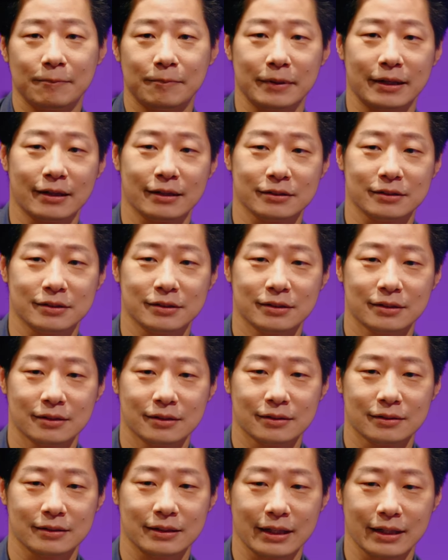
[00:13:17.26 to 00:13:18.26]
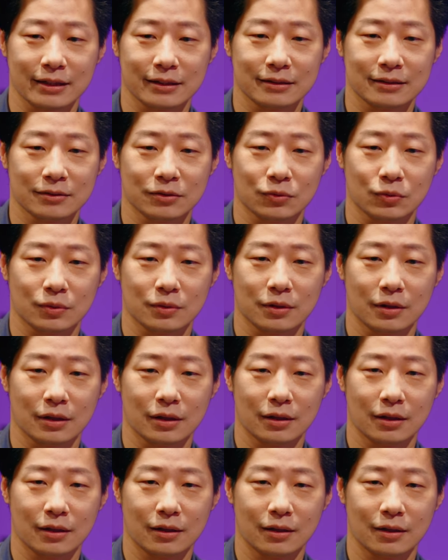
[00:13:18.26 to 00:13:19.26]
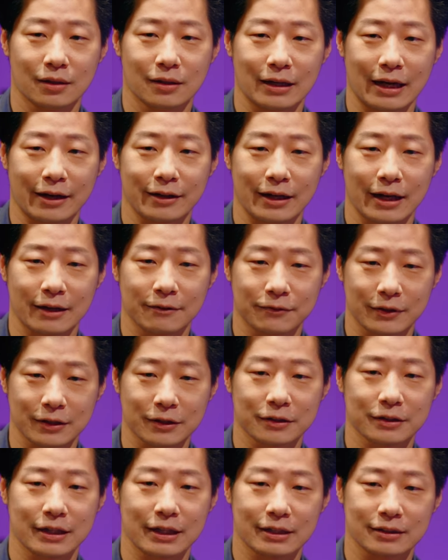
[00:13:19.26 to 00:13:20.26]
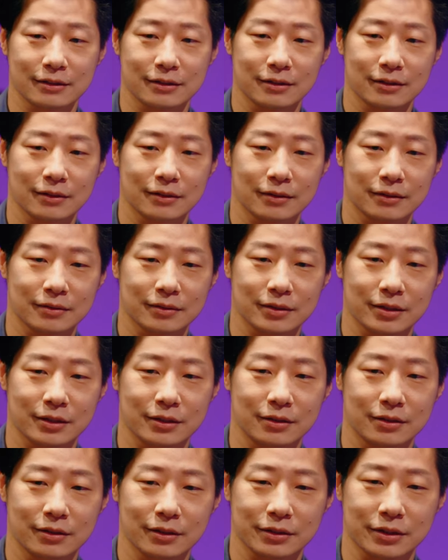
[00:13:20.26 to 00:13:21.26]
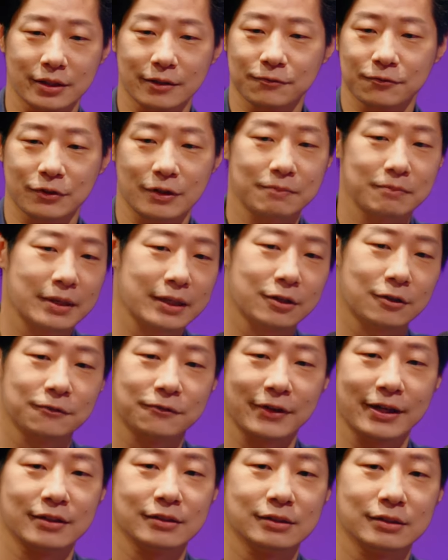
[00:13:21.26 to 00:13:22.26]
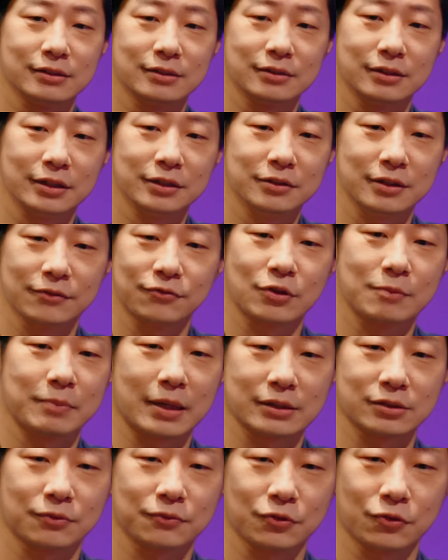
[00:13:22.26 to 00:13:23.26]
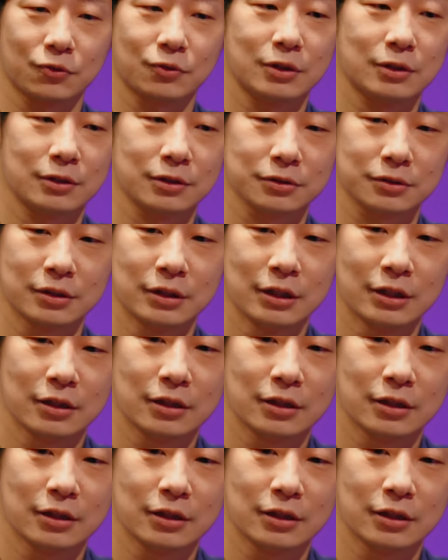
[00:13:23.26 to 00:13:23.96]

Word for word: But then uh, I, I, found out that the, the different metal fans in different parts of the world